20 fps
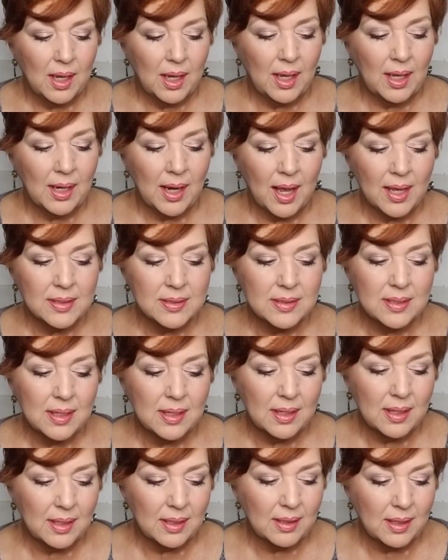and I
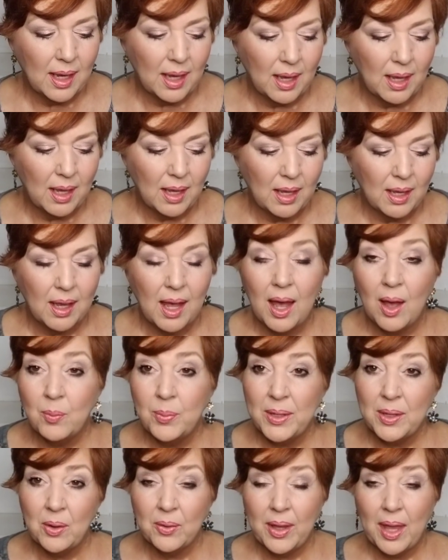said I'll
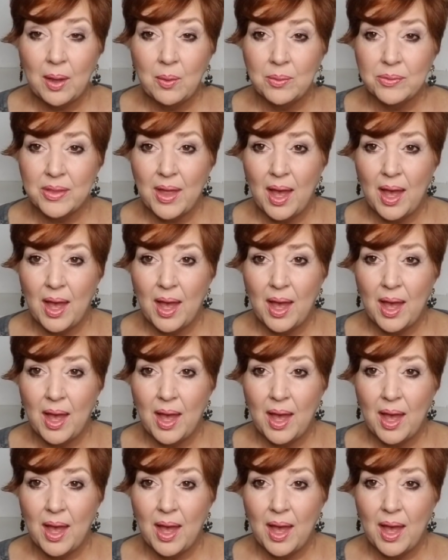be okay with the